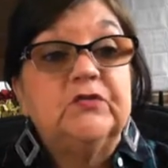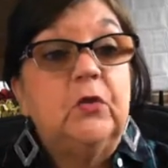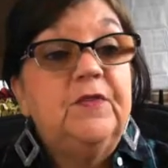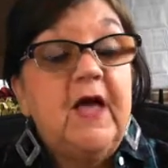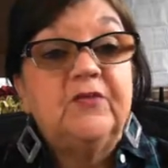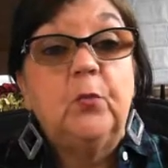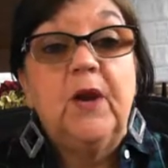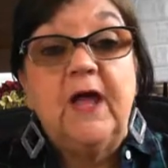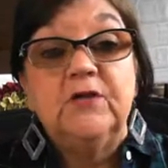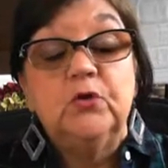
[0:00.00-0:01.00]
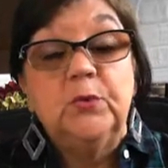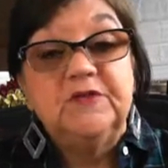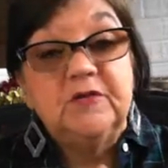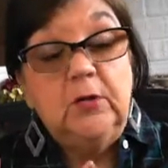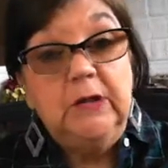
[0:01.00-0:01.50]
So that's what I do. We
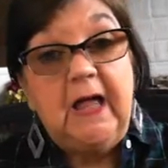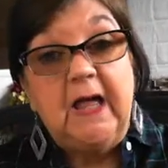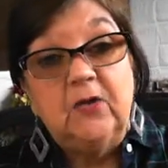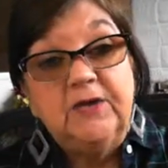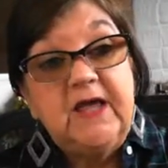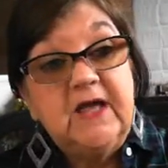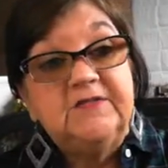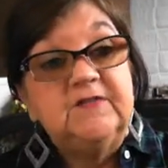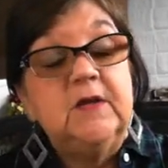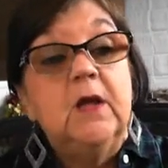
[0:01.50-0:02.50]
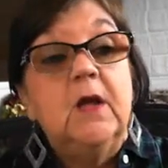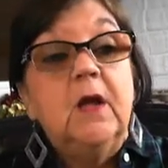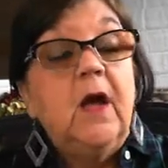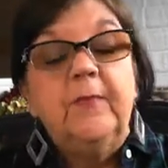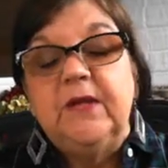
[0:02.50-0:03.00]
sell a lot on Etsy.
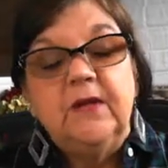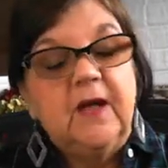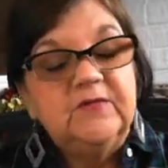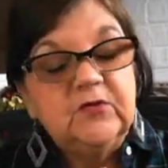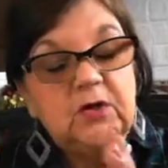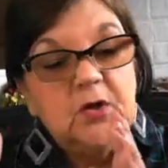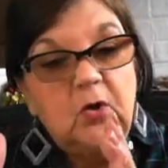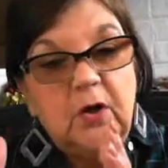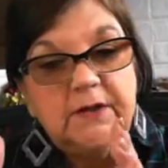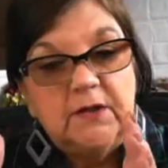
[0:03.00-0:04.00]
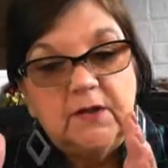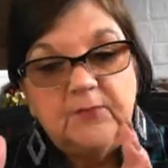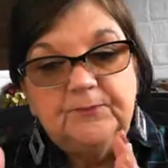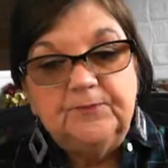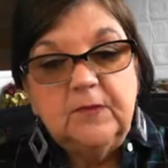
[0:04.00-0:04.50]

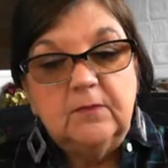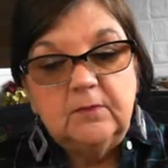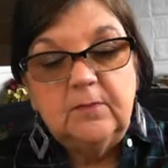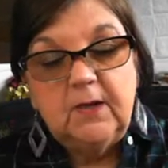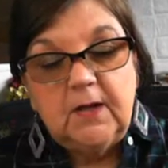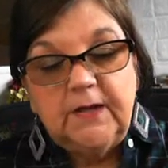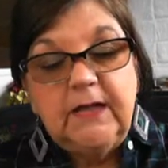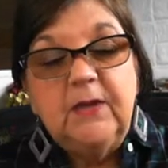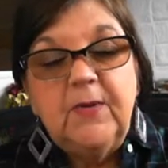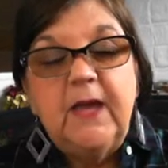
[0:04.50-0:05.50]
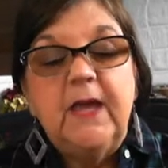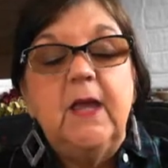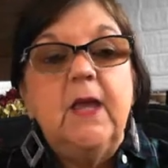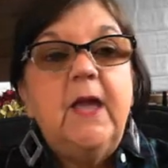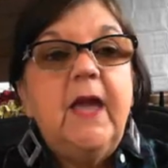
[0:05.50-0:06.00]
On
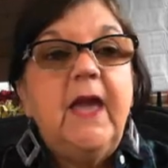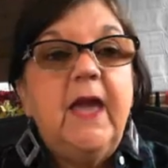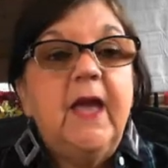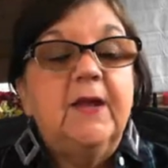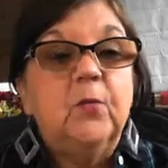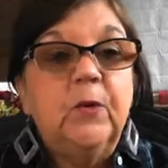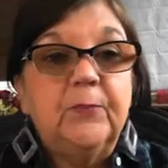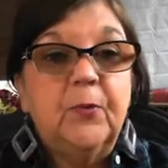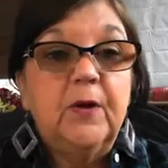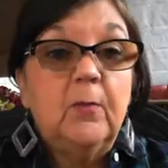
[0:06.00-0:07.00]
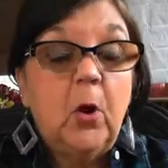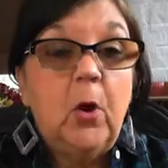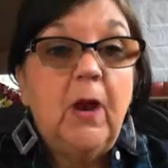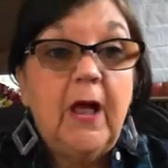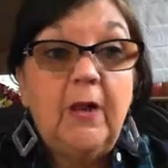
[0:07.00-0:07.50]
eBay, and we print them
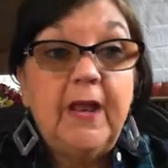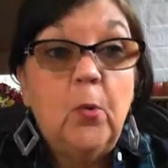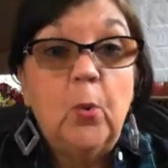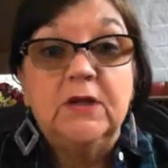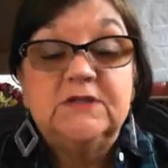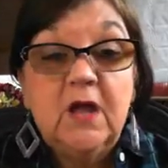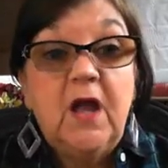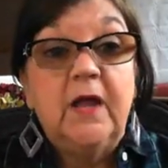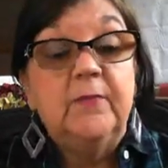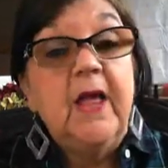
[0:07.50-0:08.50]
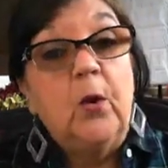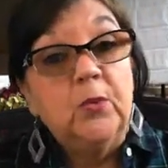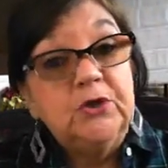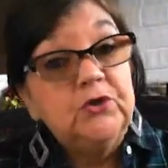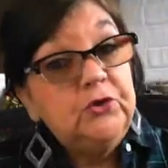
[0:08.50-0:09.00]
all out at one time. Now
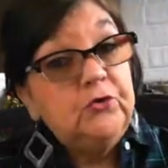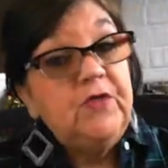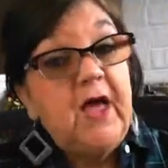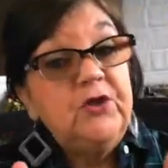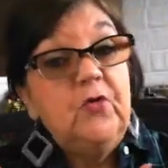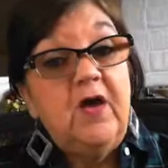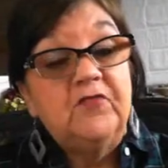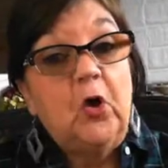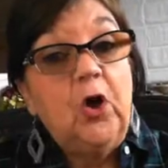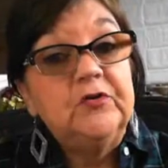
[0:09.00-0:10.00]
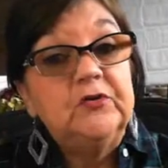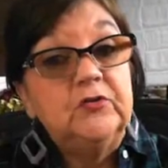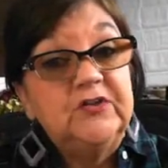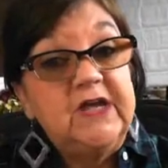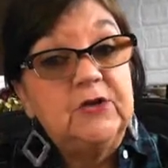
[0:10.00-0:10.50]
when you do that, you have to
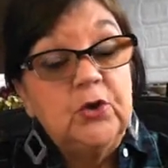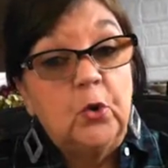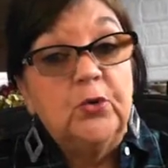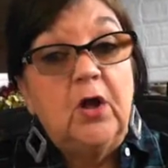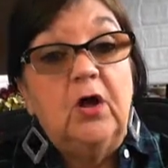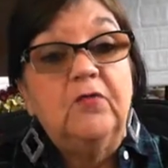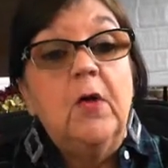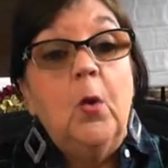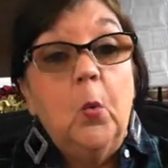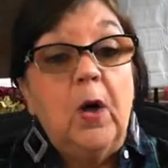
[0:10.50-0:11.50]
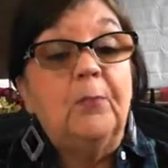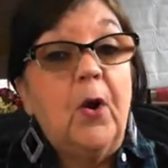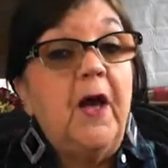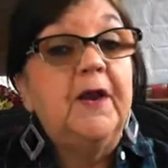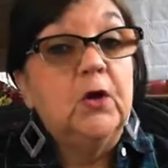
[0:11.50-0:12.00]
also take note of what
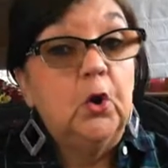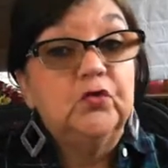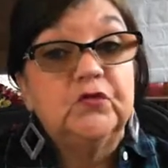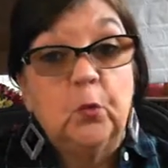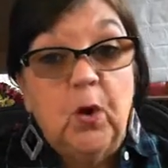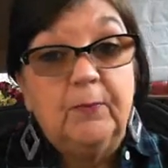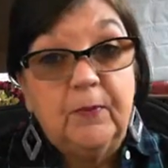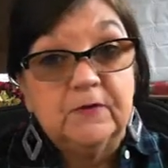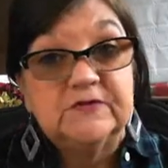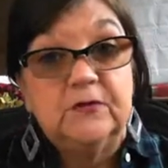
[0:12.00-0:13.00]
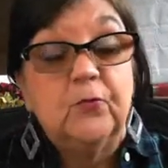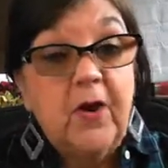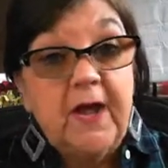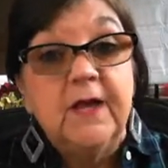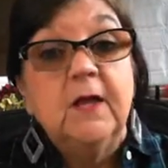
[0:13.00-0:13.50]
product goes to what person,
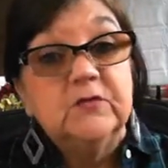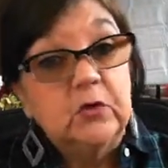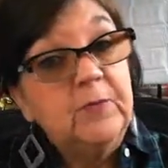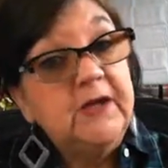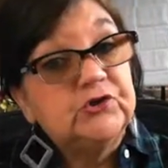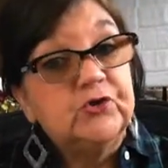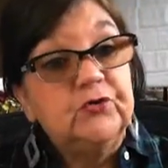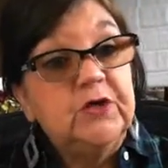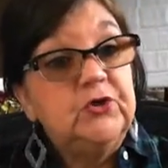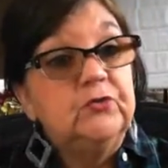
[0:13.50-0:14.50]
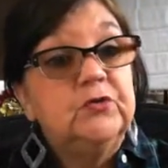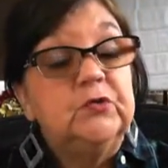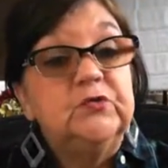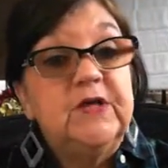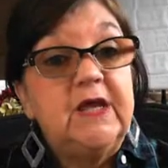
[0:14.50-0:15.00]
right? So make sure that you
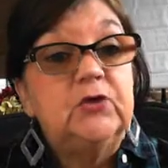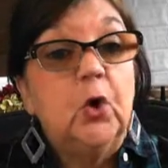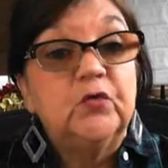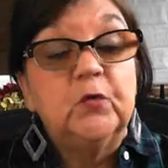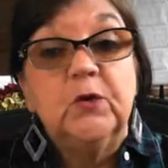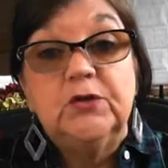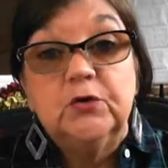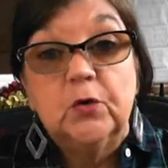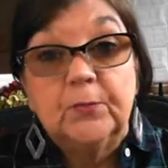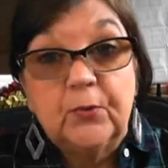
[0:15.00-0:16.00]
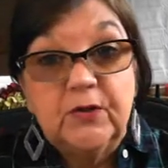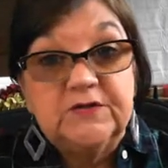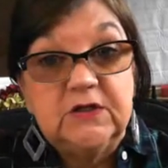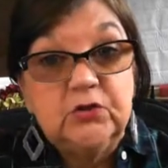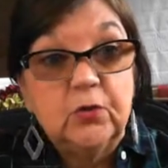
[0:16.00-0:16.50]
do take notes when you're
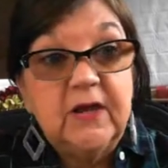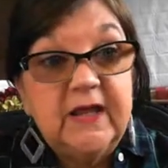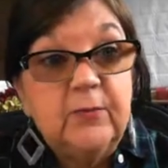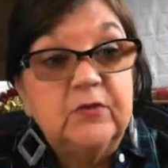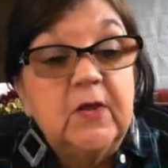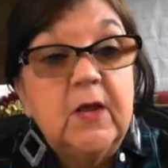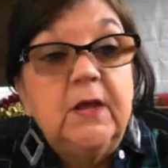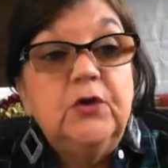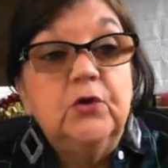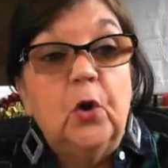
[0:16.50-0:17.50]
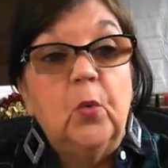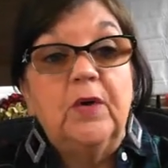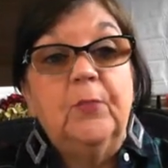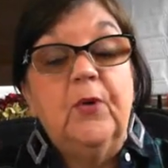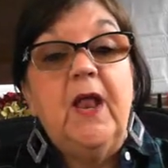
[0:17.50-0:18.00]
printing your labels. You don't
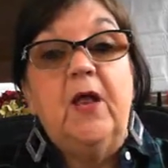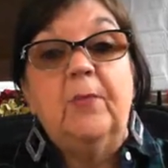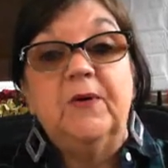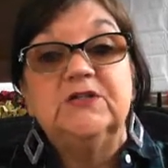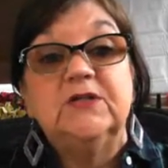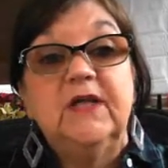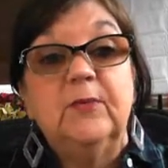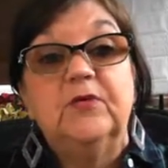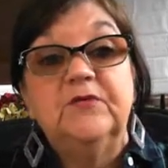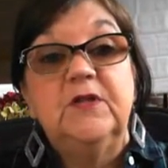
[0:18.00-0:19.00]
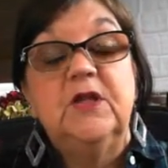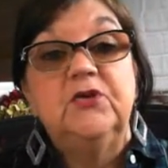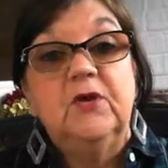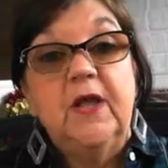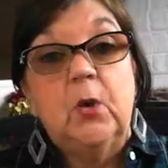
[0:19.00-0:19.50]
want to print out a bunch of labels and then
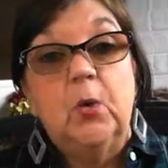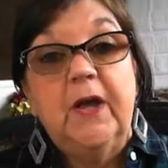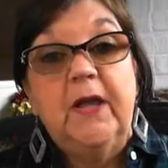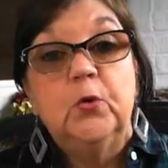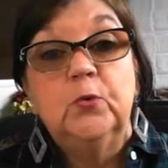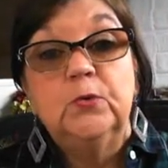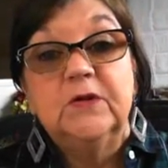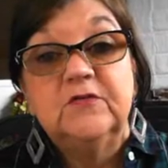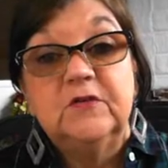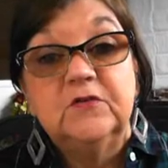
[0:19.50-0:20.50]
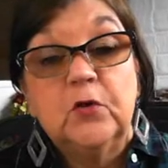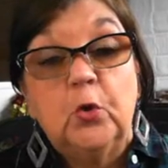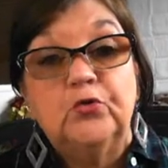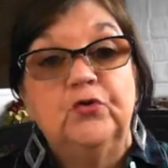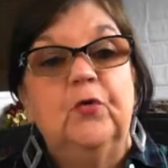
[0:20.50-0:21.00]
you're like, okay, who does this
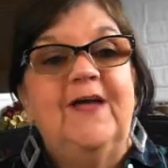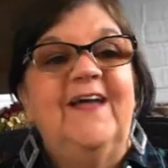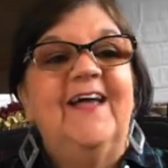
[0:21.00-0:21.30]
go to?